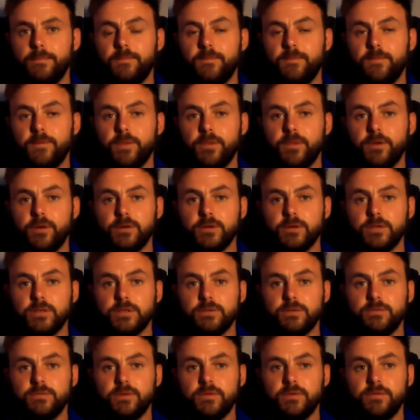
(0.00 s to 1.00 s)
For those
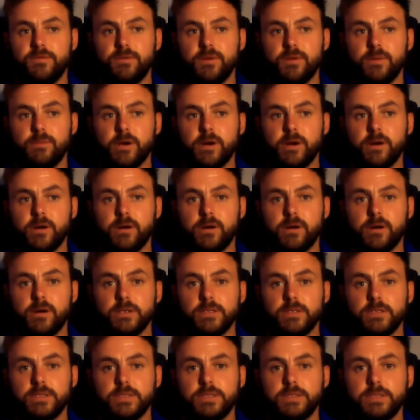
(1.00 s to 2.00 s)
of you from
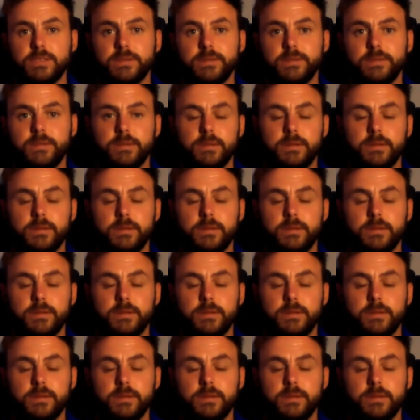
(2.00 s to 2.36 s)
across